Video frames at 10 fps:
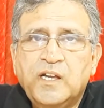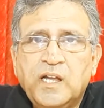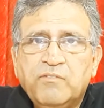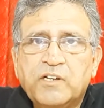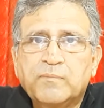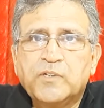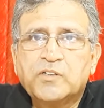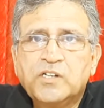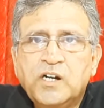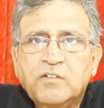11.
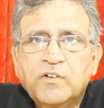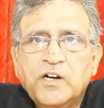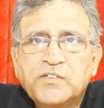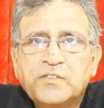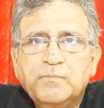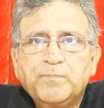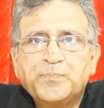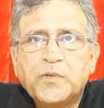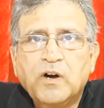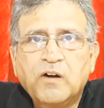The third verse
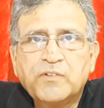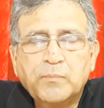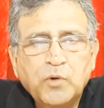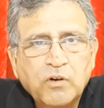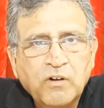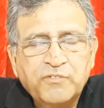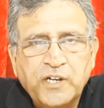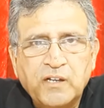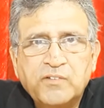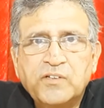of the book of
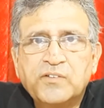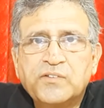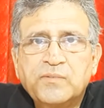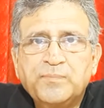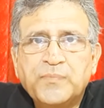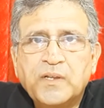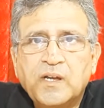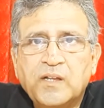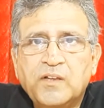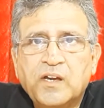Genesis
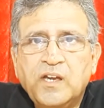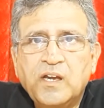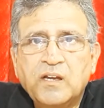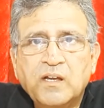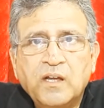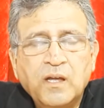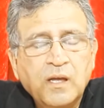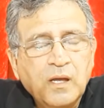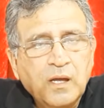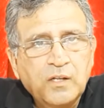in the King
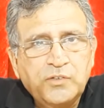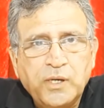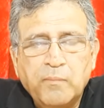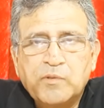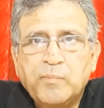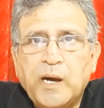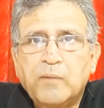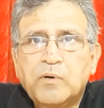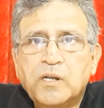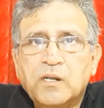James
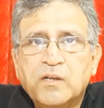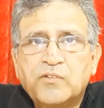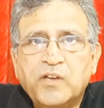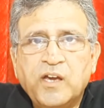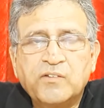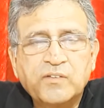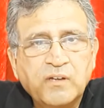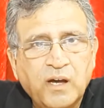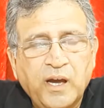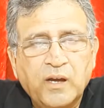Bible says,
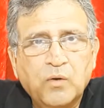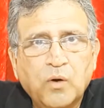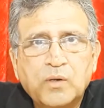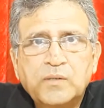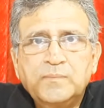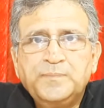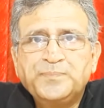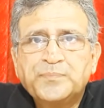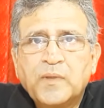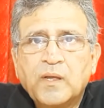I quote,
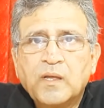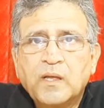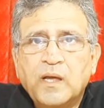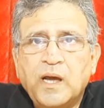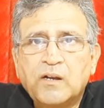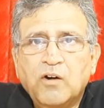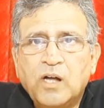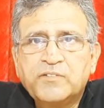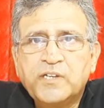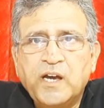"And
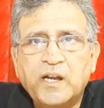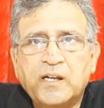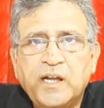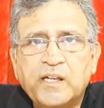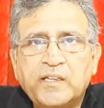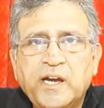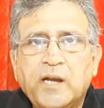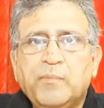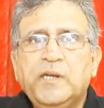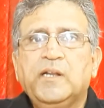God said, let
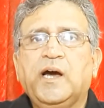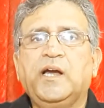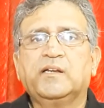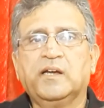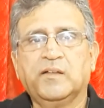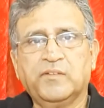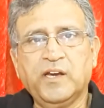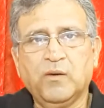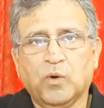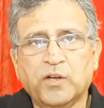there be light, and
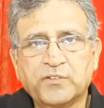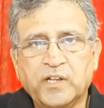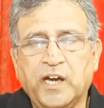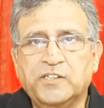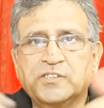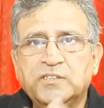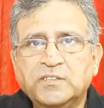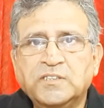there was light."